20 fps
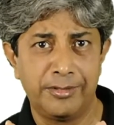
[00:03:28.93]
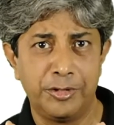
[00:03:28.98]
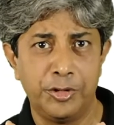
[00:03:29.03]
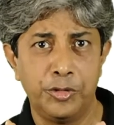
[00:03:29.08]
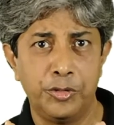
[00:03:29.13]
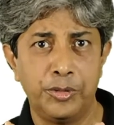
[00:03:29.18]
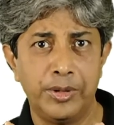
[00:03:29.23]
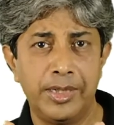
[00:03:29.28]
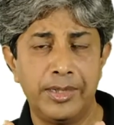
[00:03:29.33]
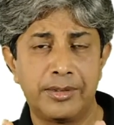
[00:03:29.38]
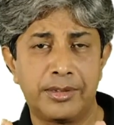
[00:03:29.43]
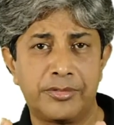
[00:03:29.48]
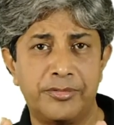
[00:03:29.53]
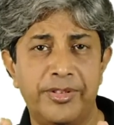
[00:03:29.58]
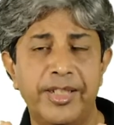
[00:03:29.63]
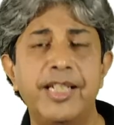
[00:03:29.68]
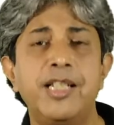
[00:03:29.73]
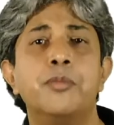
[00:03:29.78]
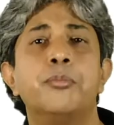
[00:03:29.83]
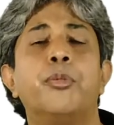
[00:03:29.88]
it's
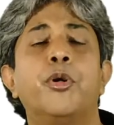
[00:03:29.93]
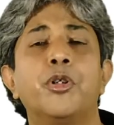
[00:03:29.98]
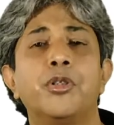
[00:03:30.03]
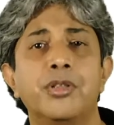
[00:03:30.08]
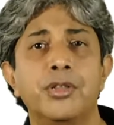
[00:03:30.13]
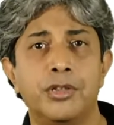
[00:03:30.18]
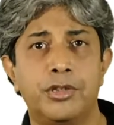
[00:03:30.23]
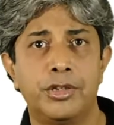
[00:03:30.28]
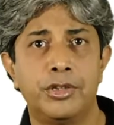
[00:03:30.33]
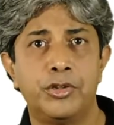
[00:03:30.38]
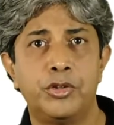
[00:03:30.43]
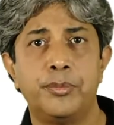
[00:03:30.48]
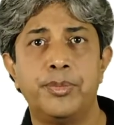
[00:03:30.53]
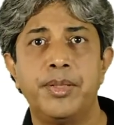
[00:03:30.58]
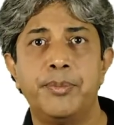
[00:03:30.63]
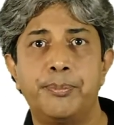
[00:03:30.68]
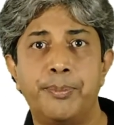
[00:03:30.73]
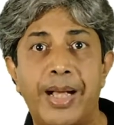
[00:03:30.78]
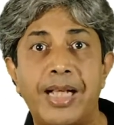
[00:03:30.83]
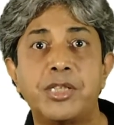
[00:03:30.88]
very important to be
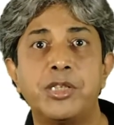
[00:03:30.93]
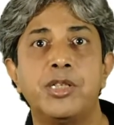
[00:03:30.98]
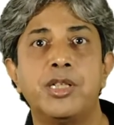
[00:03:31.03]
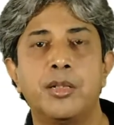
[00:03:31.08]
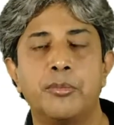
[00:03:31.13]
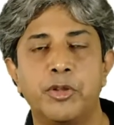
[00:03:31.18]
passionate